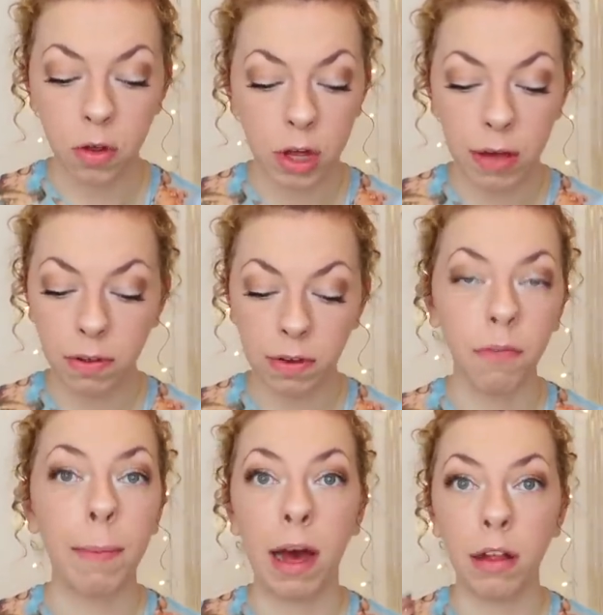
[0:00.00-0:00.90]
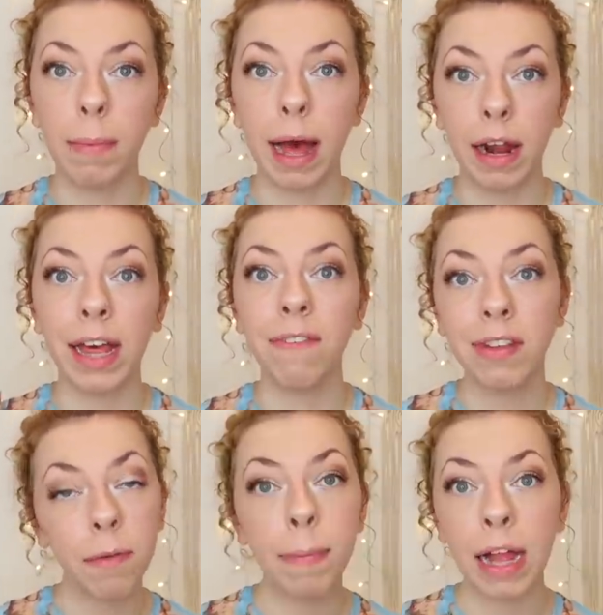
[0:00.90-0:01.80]
You should give yourself a pat on the back. I'll give
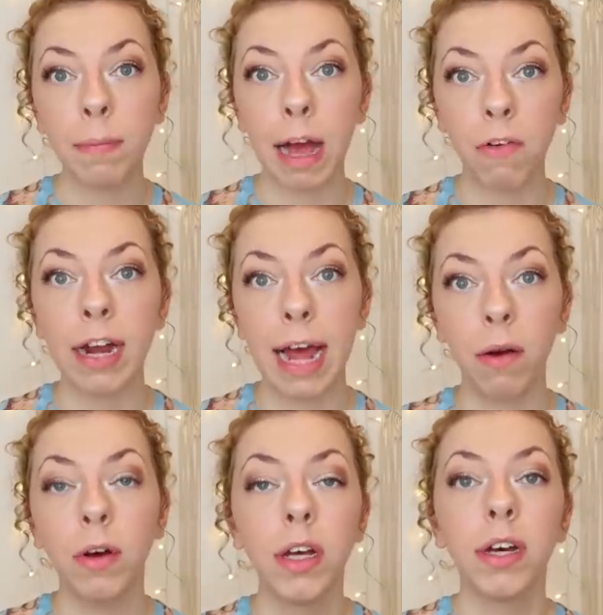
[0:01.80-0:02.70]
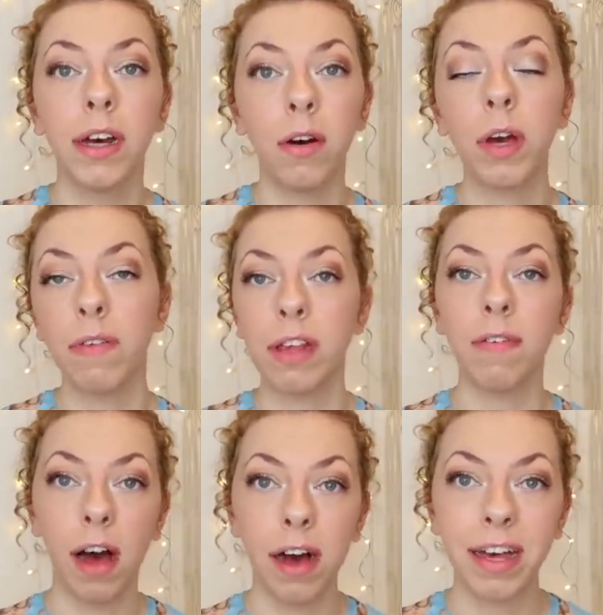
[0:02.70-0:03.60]
yourself a pat on the back right now or give
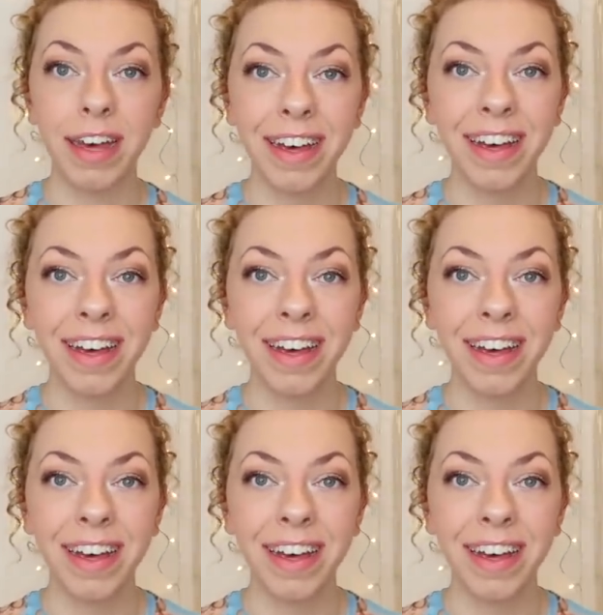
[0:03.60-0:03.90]
yourself a hug.